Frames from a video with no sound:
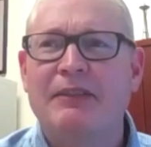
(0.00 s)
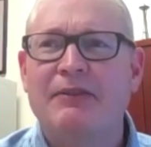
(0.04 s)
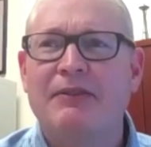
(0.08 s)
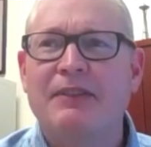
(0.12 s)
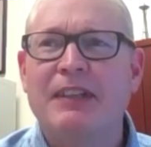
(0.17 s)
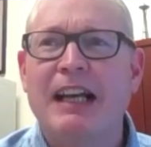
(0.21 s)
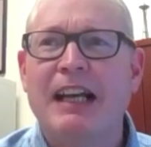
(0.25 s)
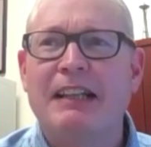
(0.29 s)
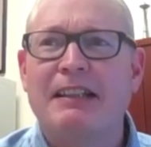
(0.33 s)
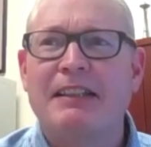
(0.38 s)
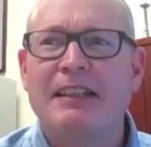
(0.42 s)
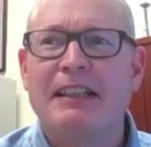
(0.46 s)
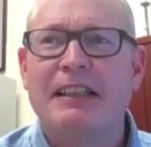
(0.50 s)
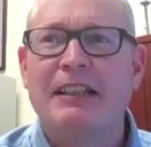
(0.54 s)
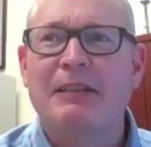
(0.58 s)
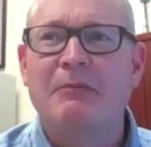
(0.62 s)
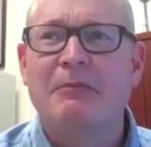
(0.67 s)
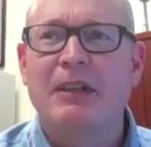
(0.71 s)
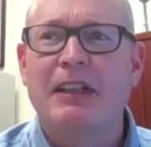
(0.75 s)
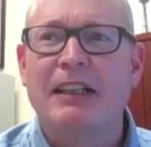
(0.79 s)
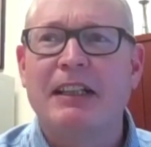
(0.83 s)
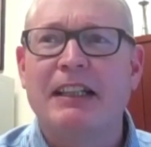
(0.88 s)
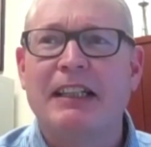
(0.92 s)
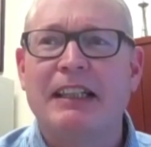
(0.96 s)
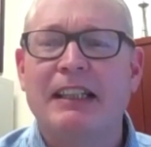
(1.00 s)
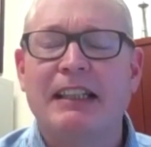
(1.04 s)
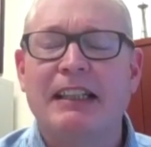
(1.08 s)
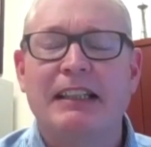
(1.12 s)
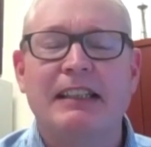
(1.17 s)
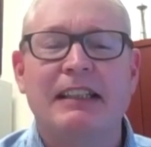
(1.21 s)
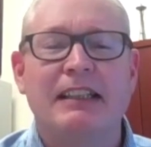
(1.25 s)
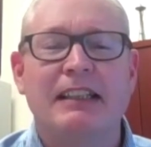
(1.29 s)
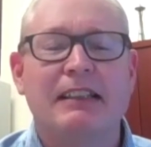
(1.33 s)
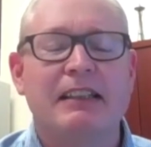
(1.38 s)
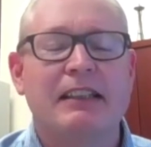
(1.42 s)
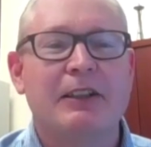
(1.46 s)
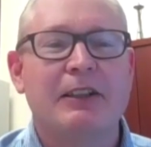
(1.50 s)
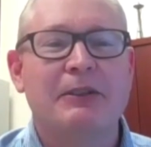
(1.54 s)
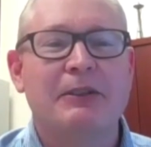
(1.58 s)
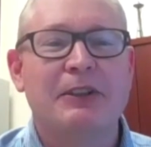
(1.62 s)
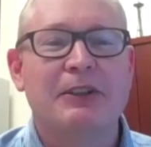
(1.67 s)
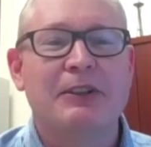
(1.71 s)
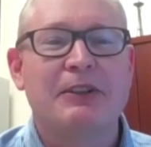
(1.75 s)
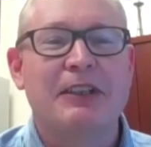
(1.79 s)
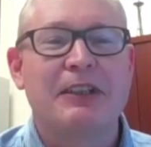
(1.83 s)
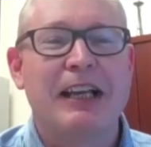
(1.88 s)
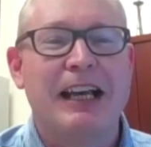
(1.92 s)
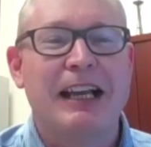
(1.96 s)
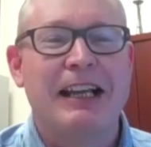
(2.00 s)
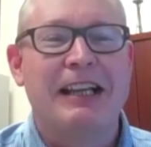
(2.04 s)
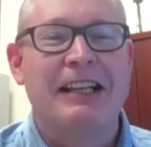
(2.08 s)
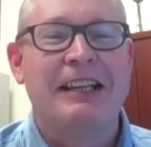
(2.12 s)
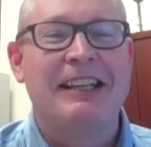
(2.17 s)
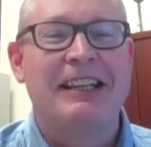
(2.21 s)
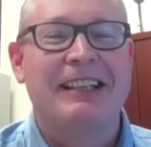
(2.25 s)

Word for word: of not seeing my kid and just not